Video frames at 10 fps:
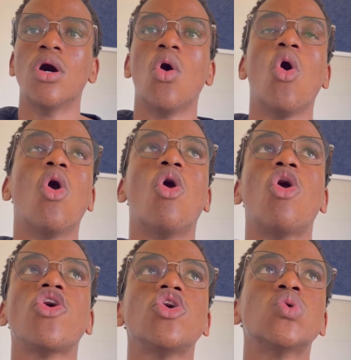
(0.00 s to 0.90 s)

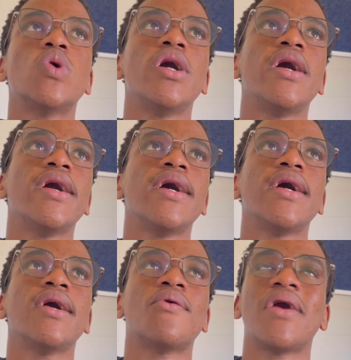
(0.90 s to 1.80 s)
or you
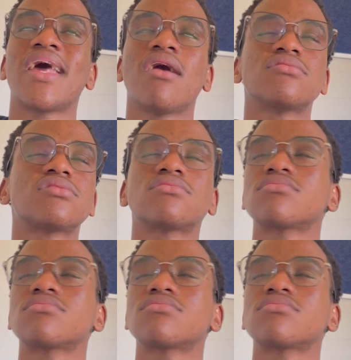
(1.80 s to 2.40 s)
were, what else?